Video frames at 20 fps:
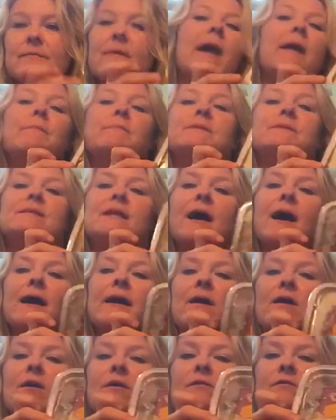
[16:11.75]

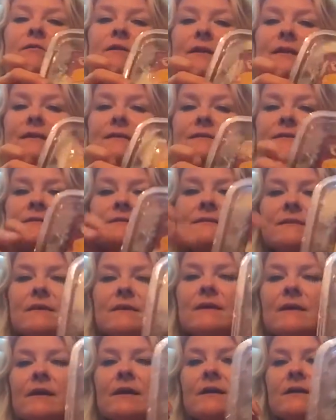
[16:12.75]
appetite are these
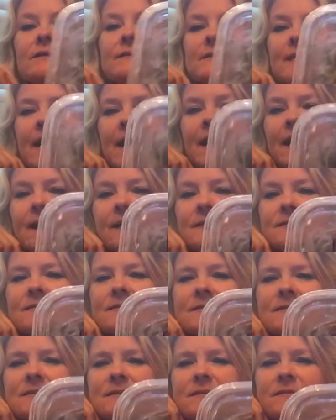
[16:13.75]

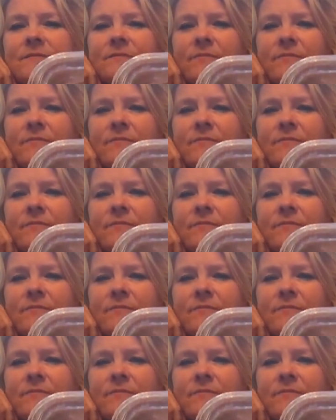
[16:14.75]
dates.